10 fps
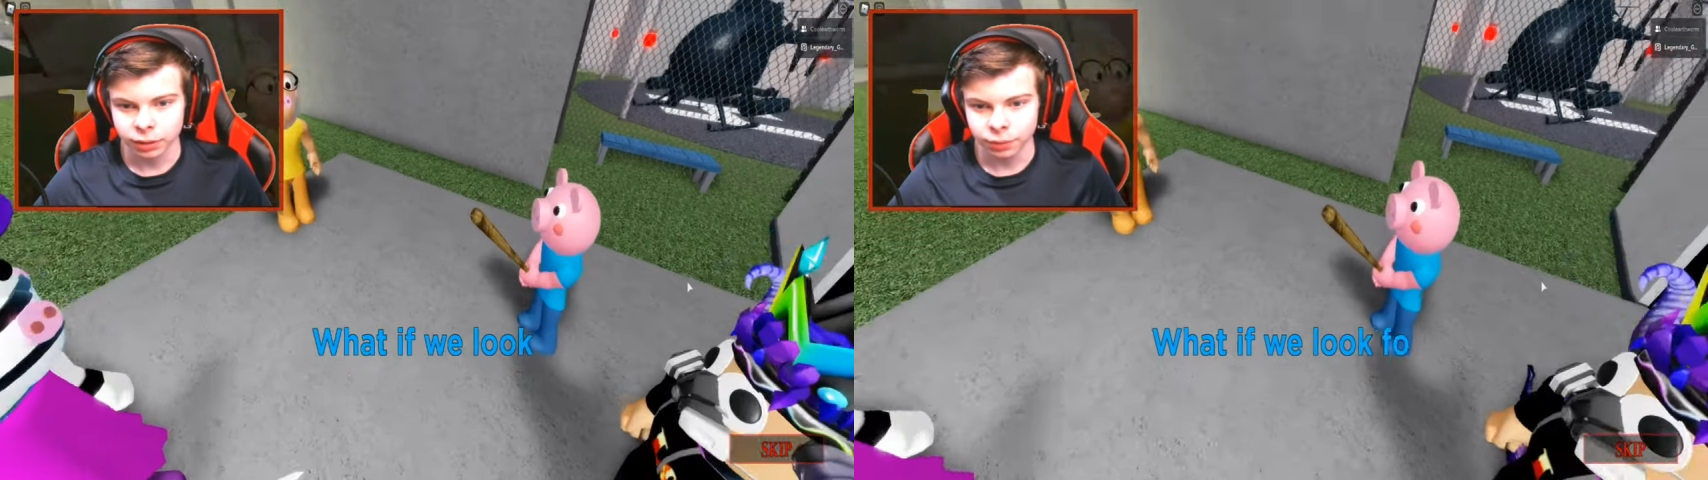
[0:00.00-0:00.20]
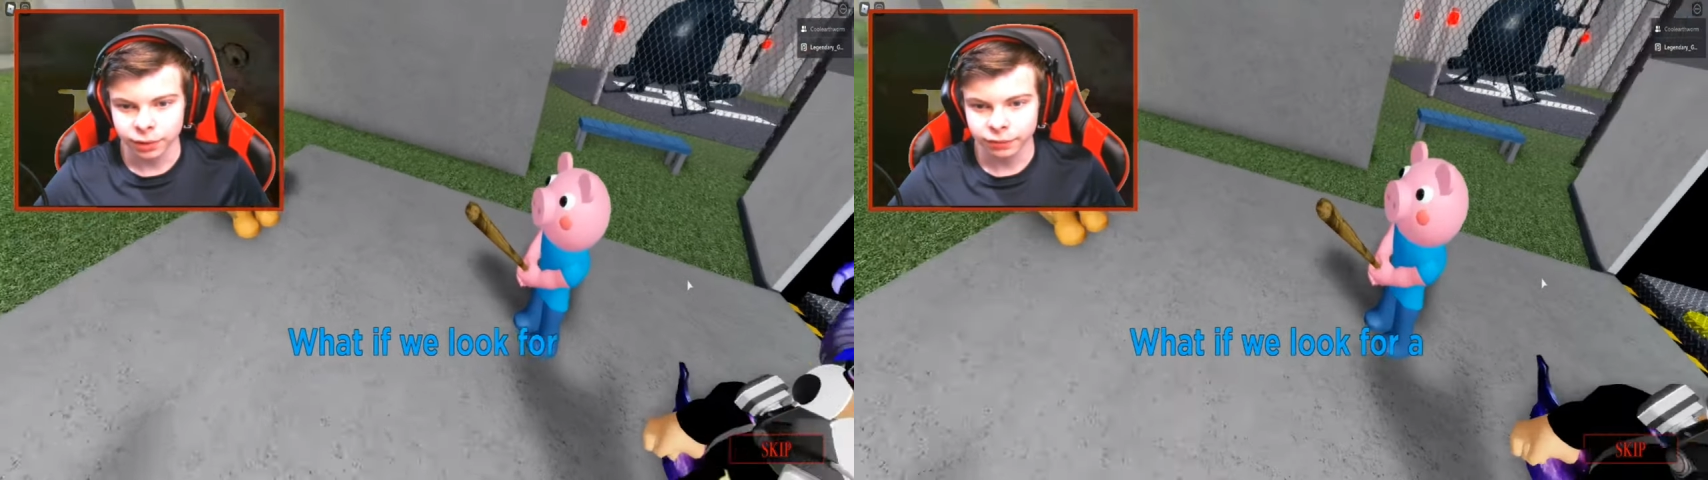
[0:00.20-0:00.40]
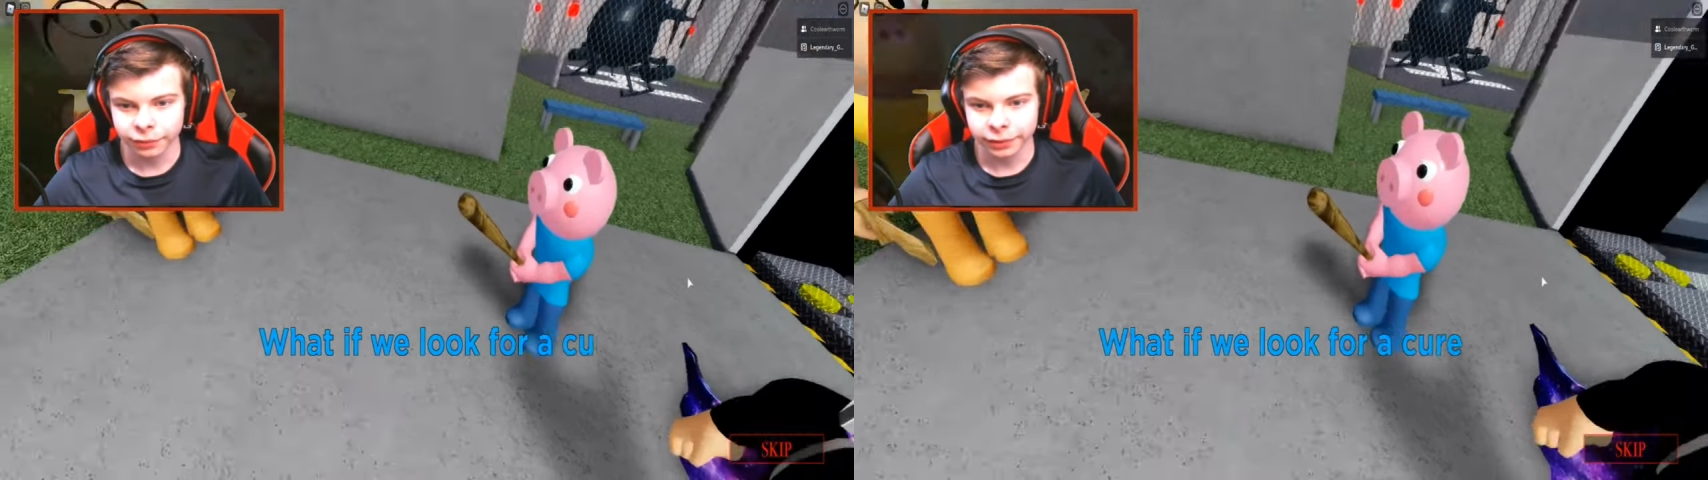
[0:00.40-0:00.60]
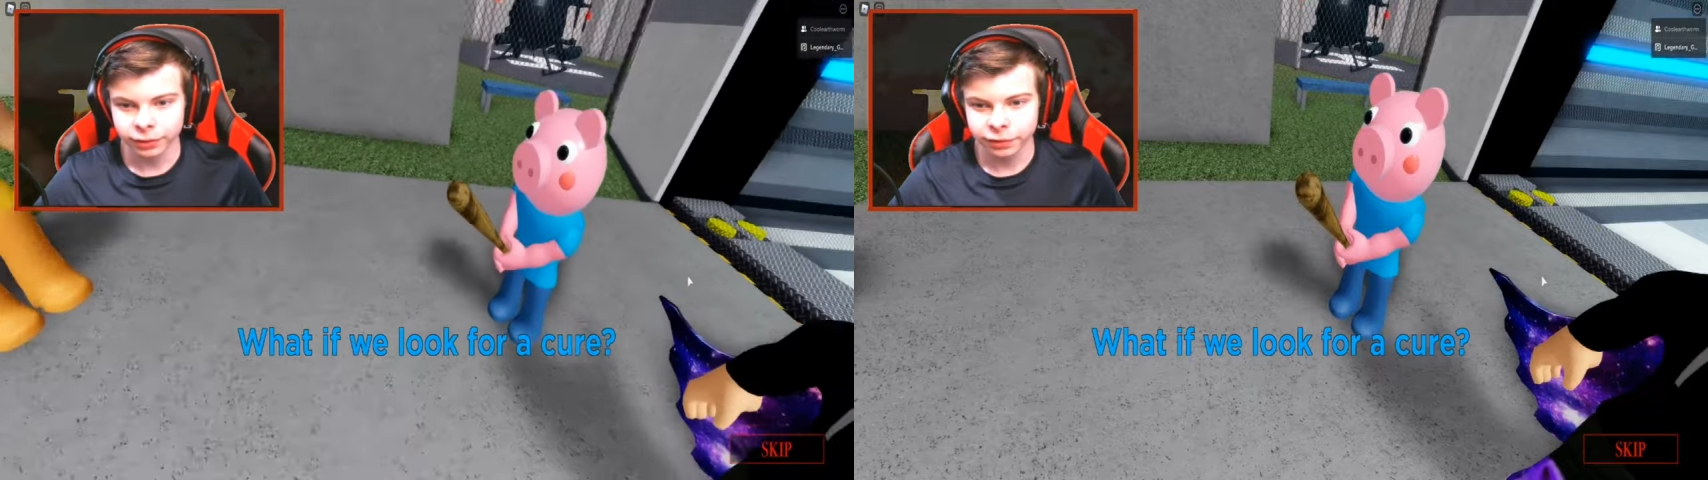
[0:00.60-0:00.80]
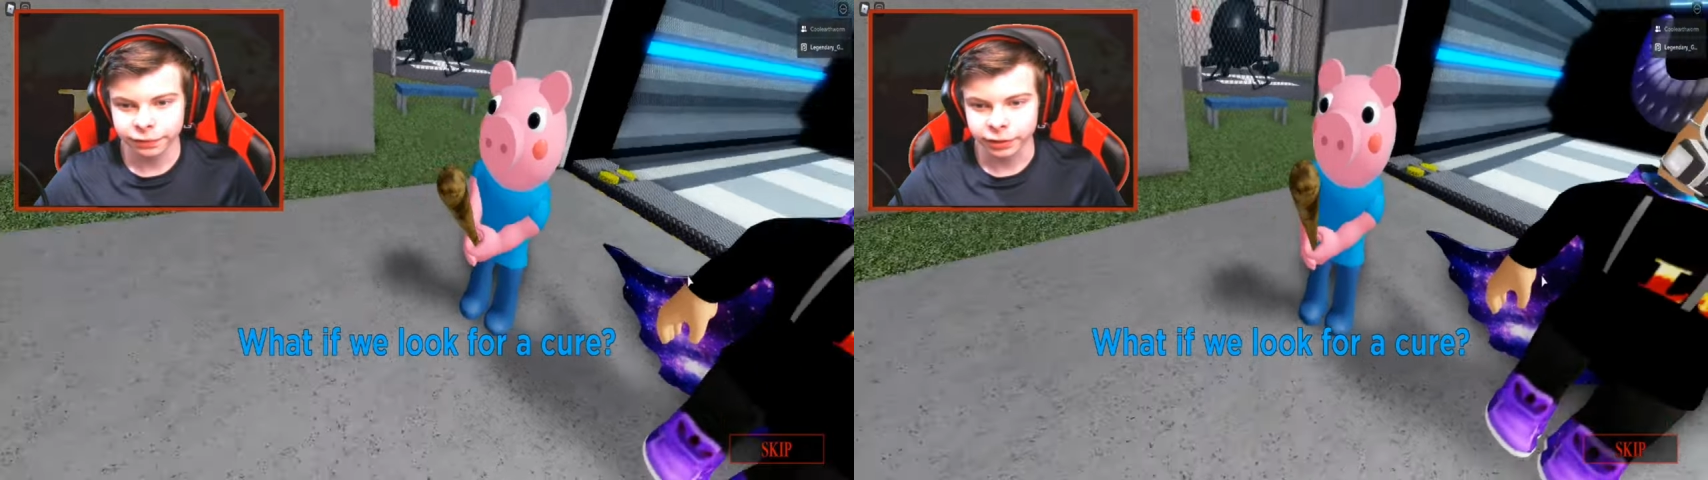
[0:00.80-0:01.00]
What if we
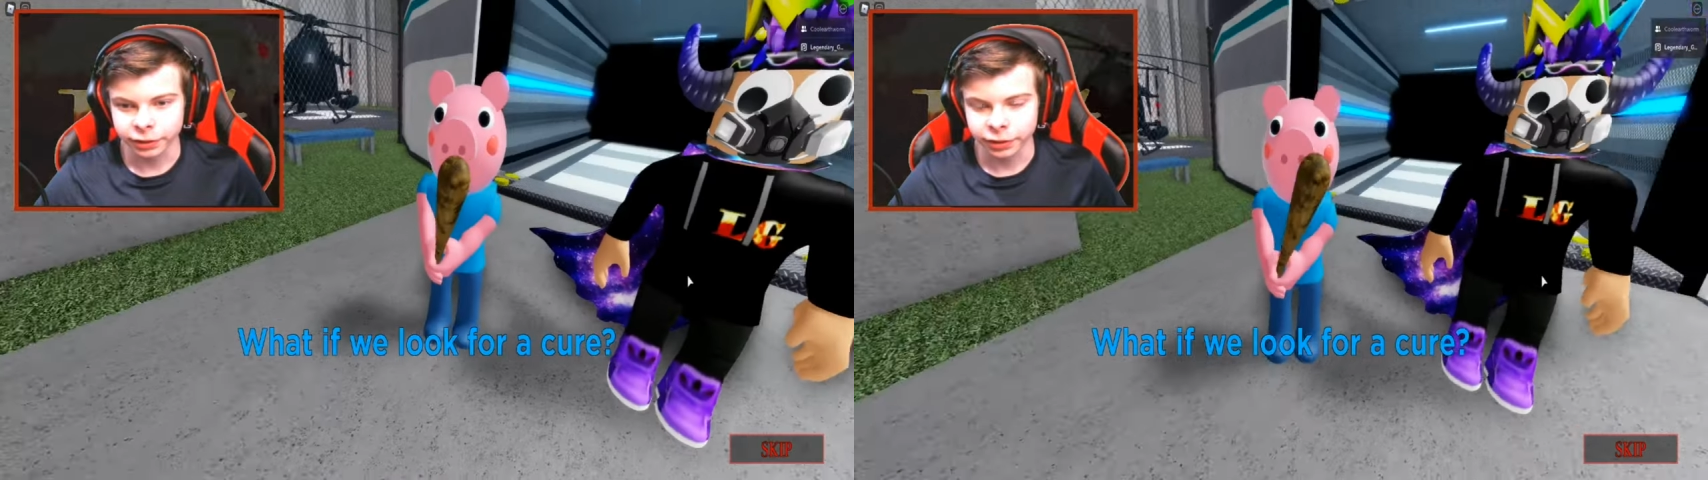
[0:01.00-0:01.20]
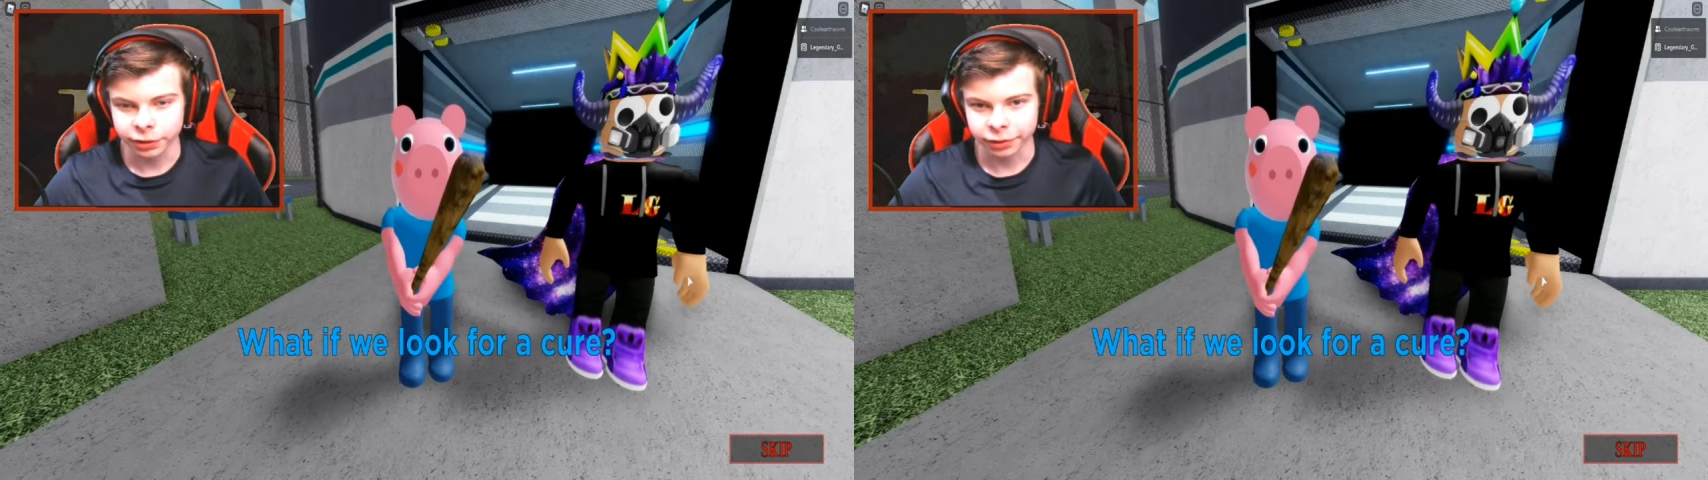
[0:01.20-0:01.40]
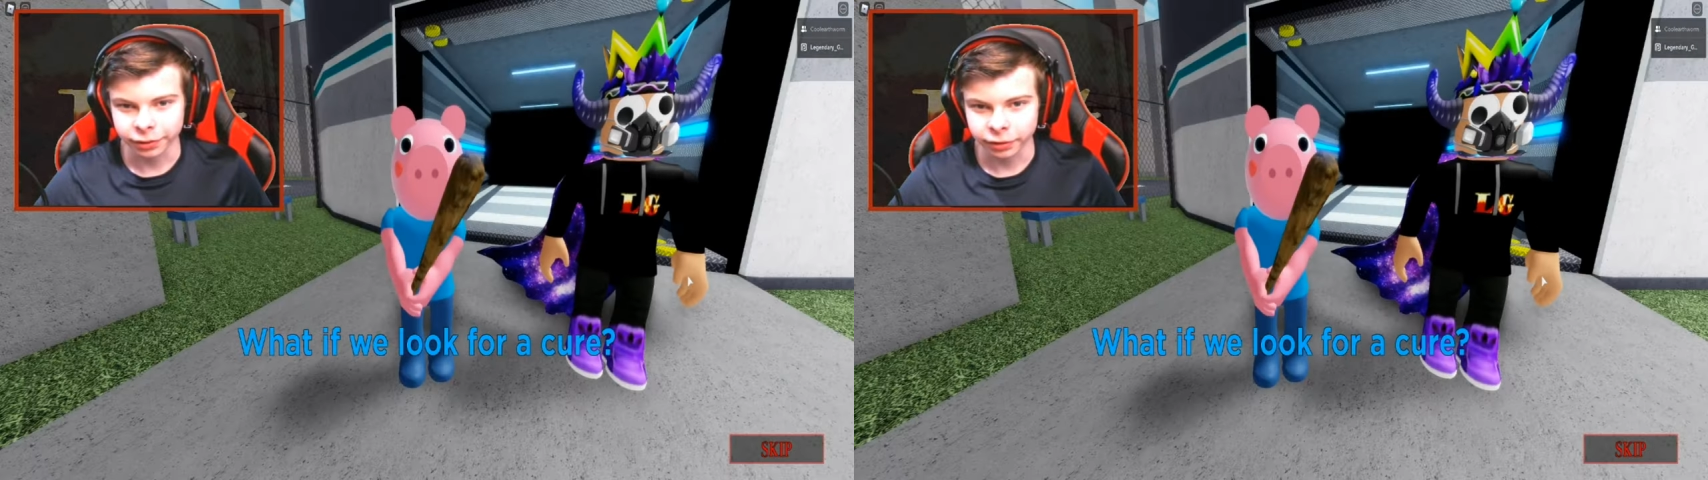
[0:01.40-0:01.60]
look for a cure?